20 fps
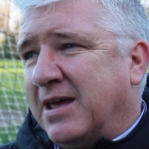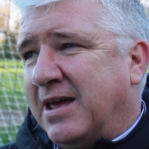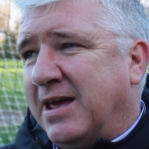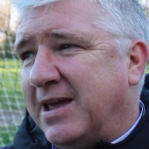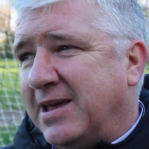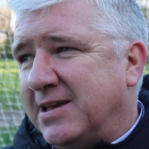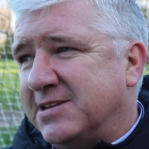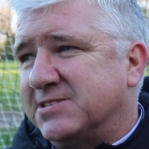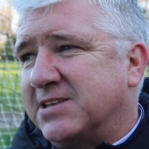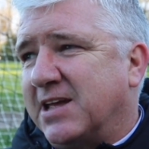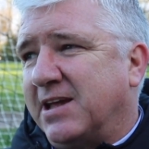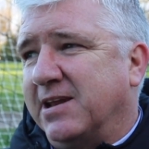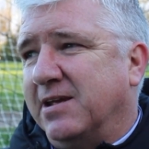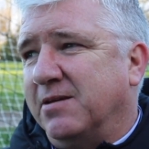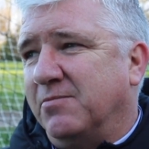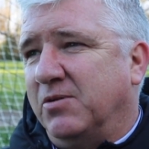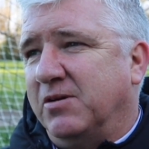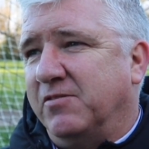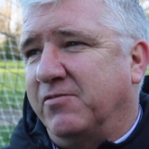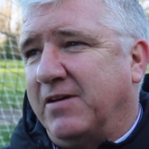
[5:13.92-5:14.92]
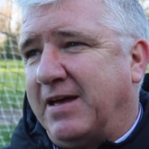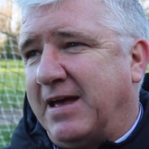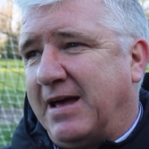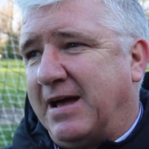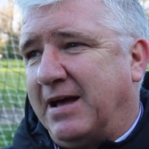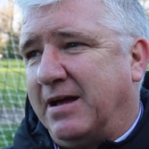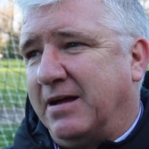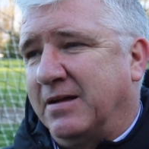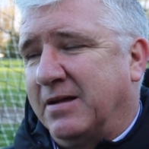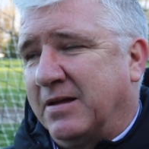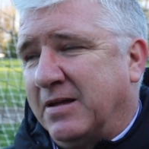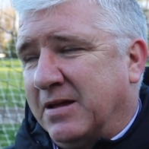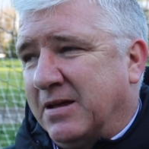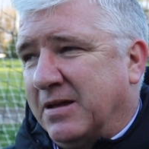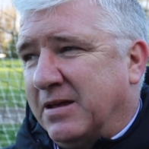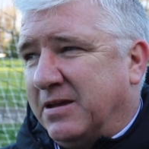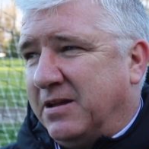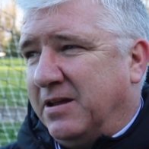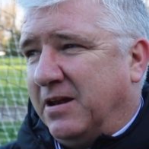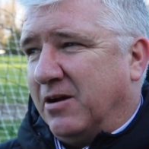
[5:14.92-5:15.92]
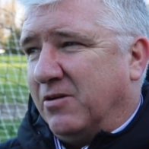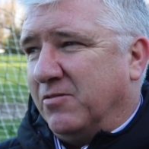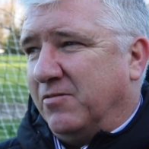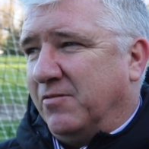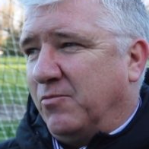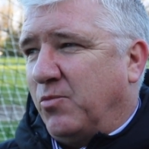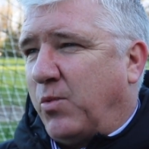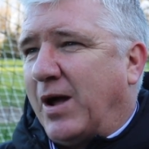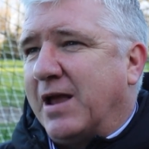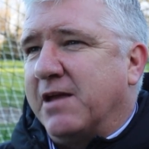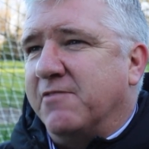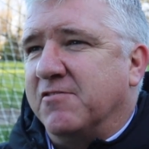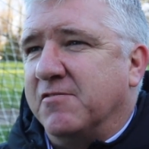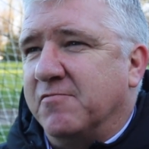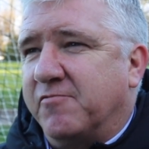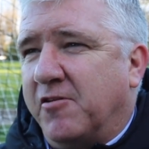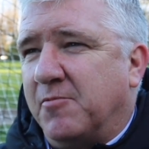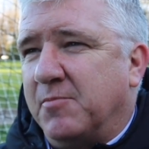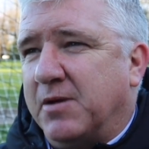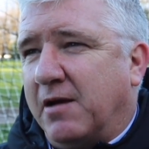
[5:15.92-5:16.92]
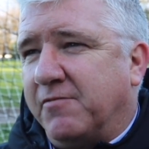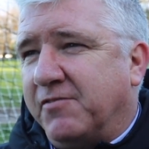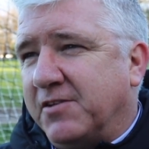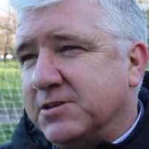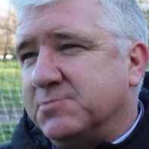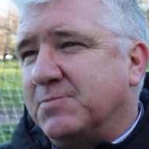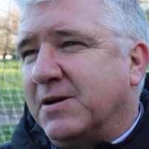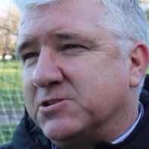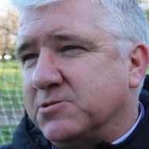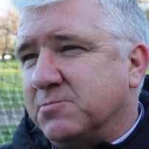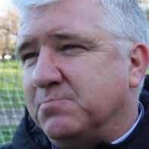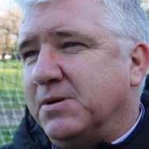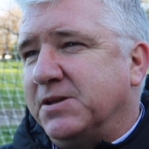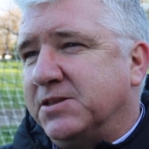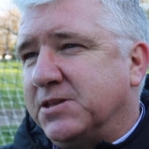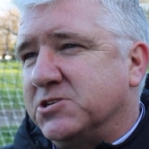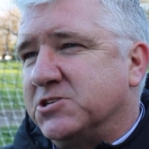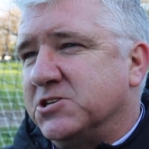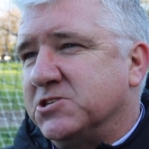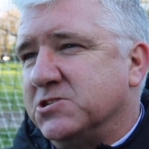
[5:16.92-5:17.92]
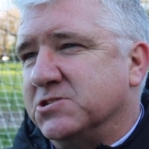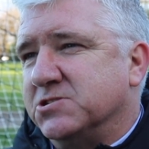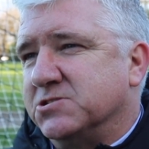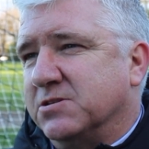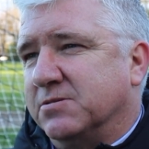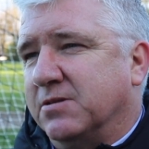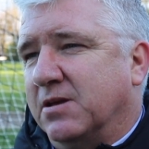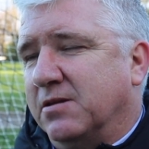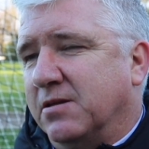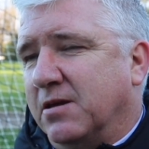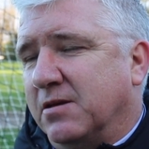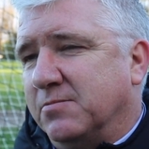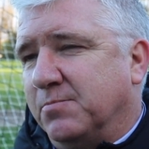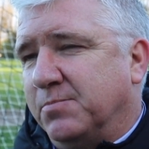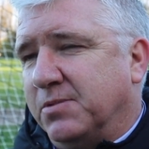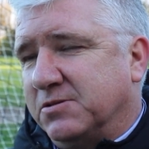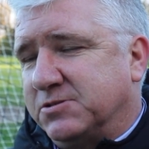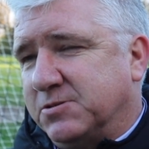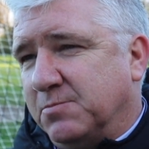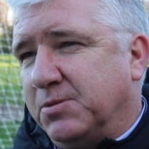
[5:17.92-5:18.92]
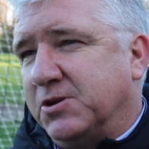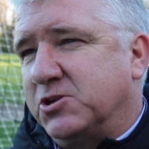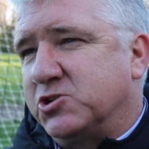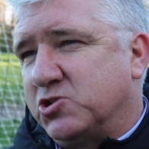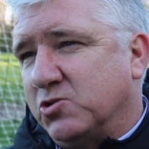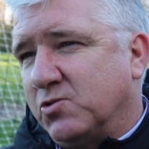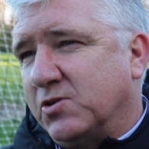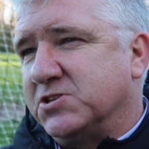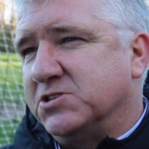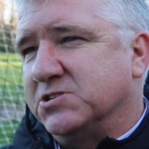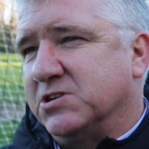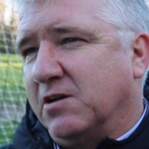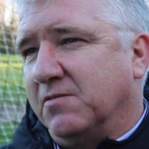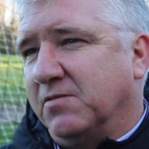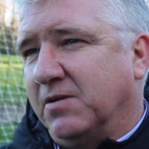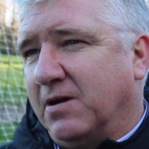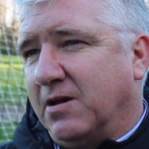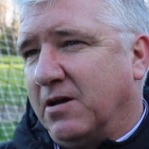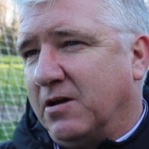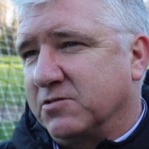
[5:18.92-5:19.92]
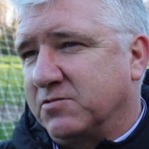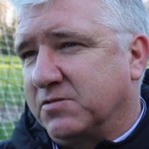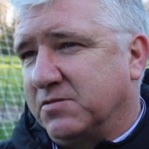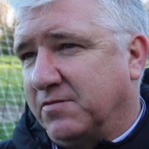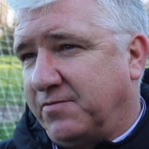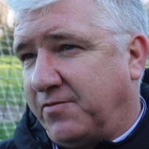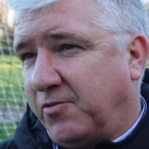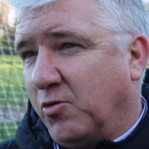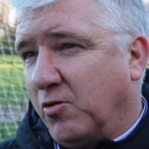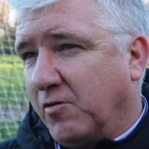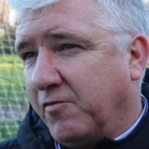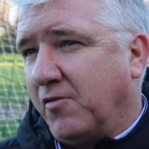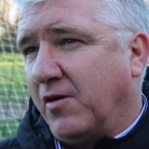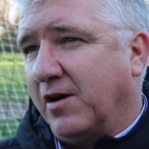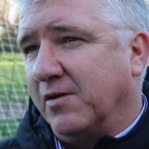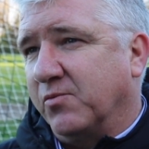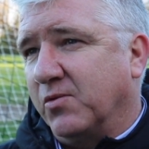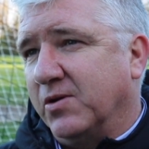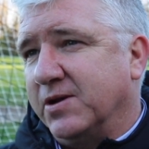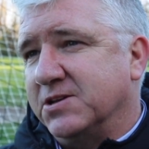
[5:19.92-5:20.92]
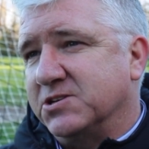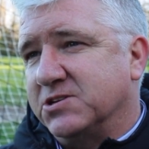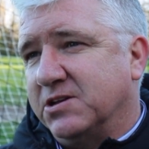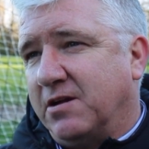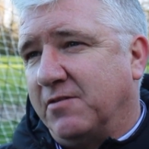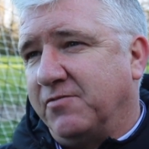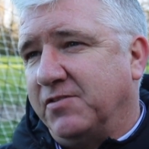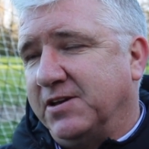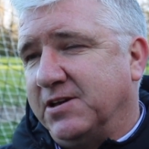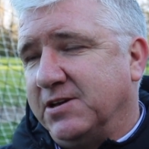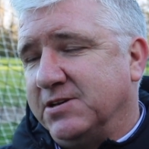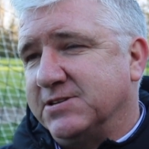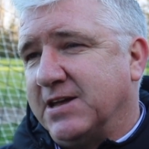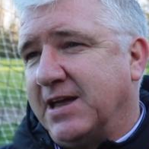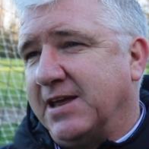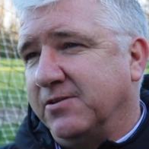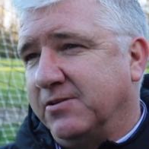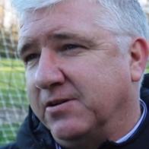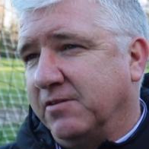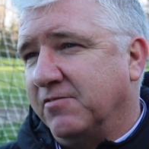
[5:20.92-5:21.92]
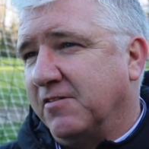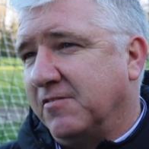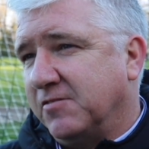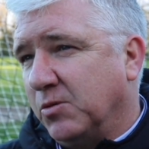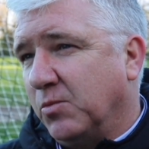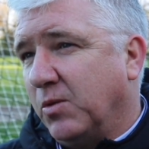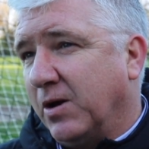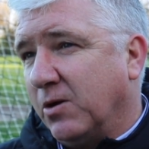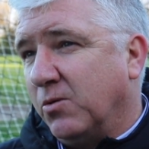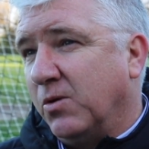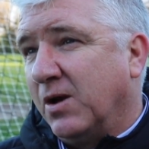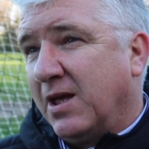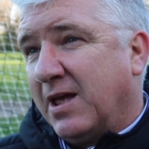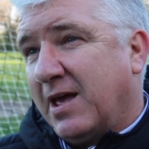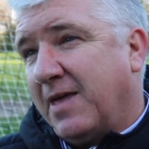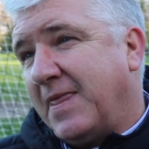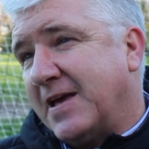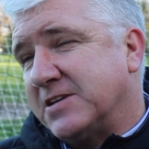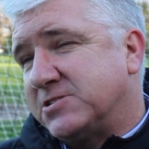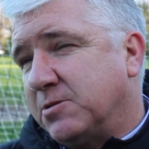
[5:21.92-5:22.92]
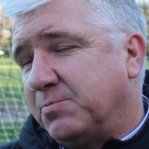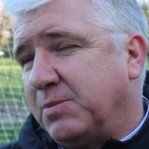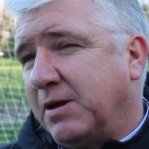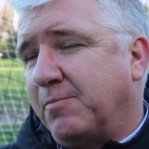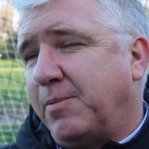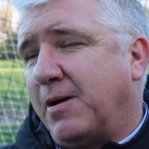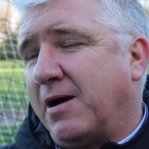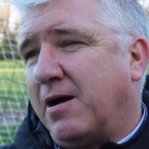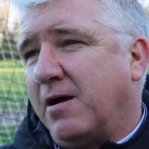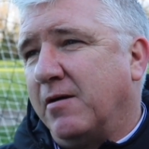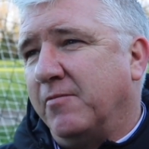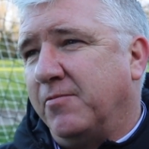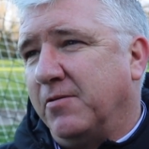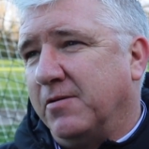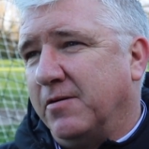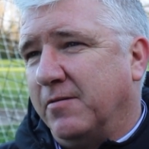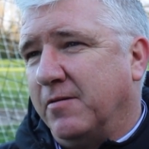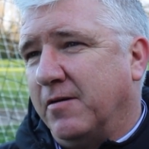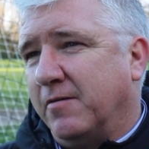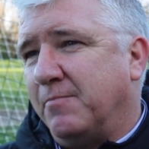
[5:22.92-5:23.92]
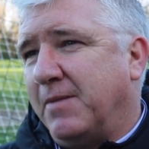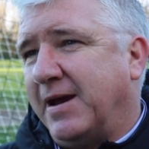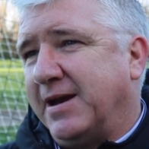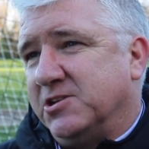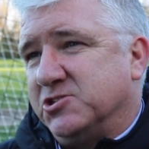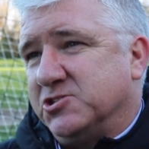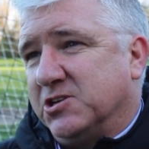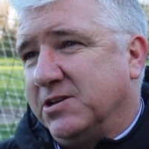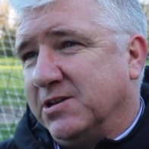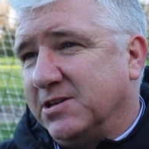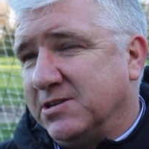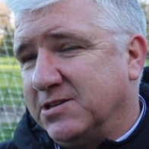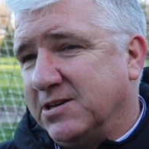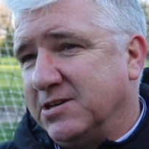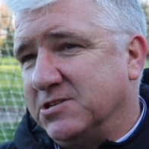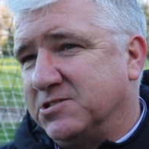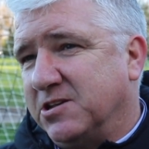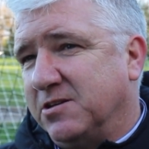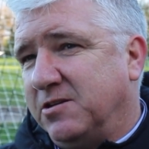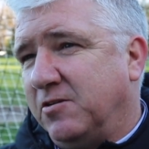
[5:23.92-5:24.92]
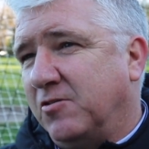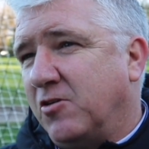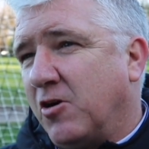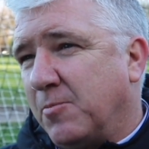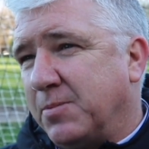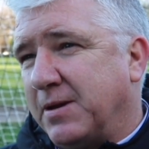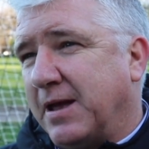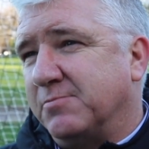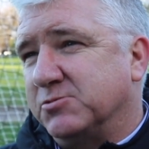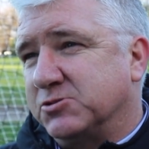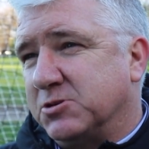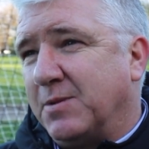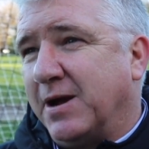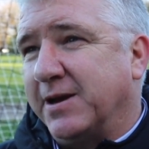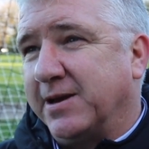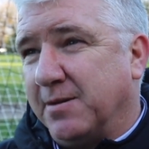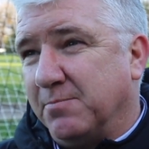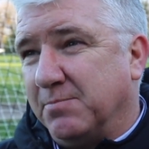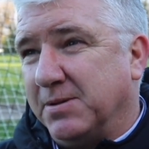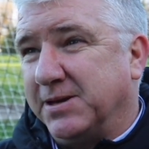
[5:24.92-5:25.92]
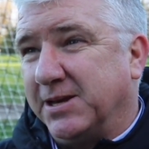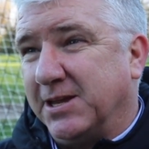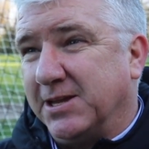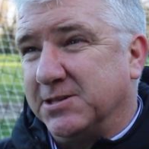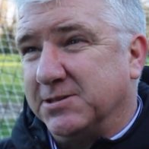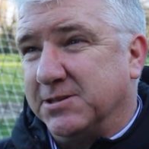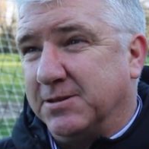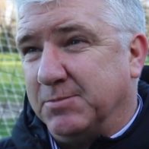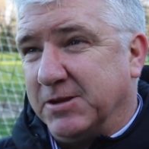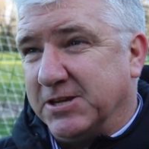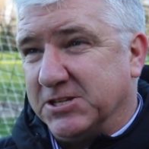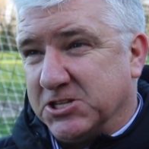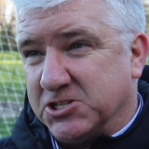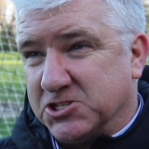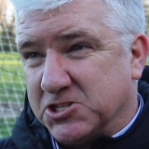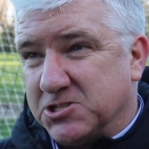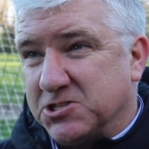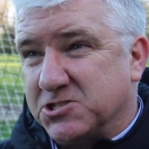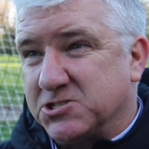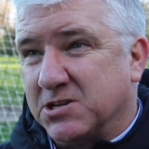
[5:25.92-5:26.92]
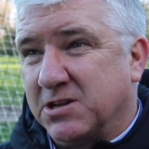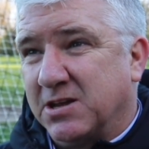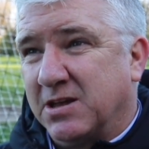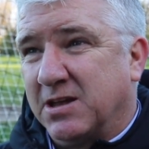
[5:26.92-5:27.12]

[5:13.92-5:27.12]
he's done it without, you know, wavering from it. I think he's made some big decisions and, and, and, some big choices over the last four or five weeks, and I think he's handled it very well. And that's the big part of, of managing is that you've got to be able to make them big decisions.